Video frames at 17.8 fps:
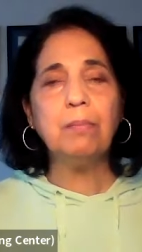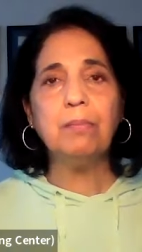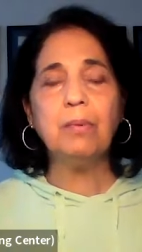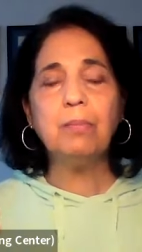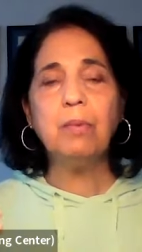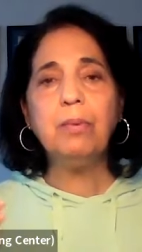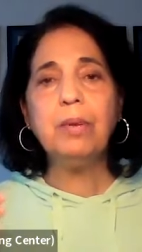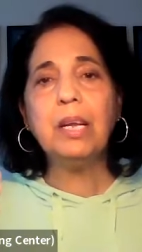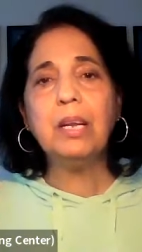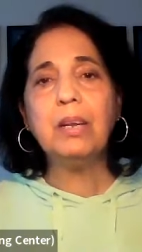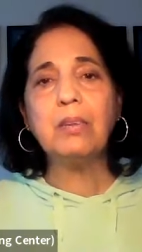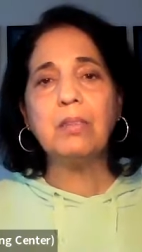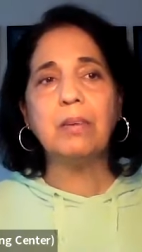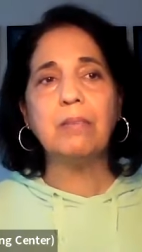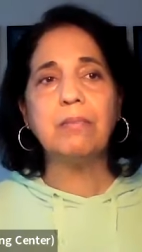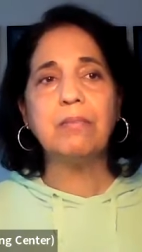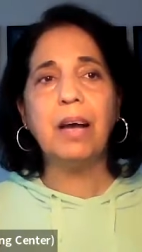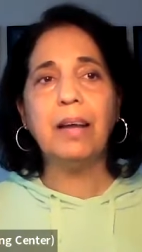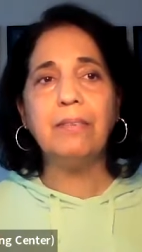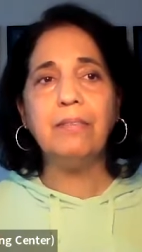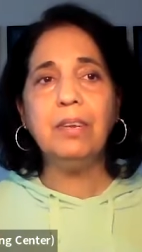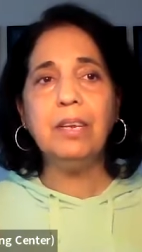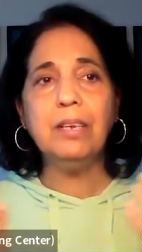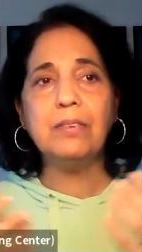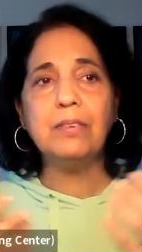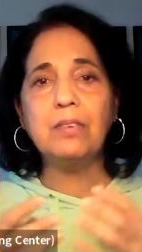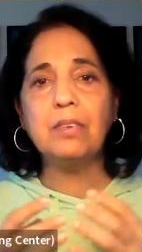moving into the
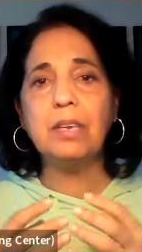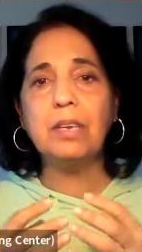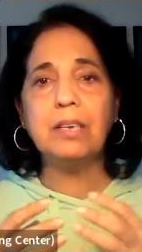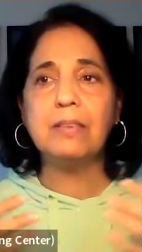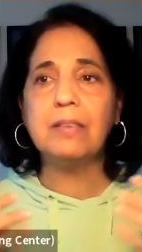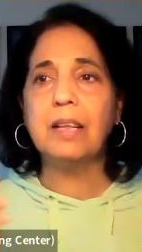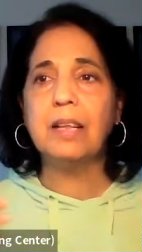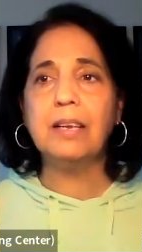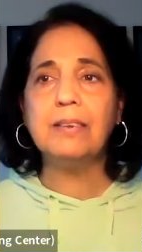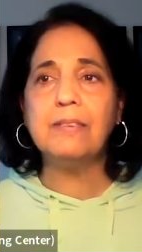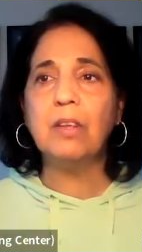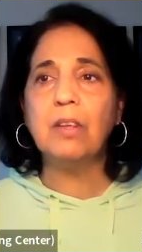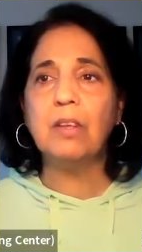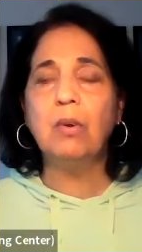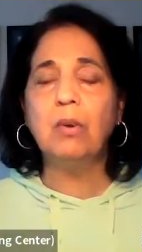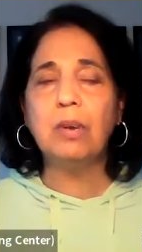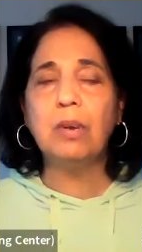5D is, is, the, is the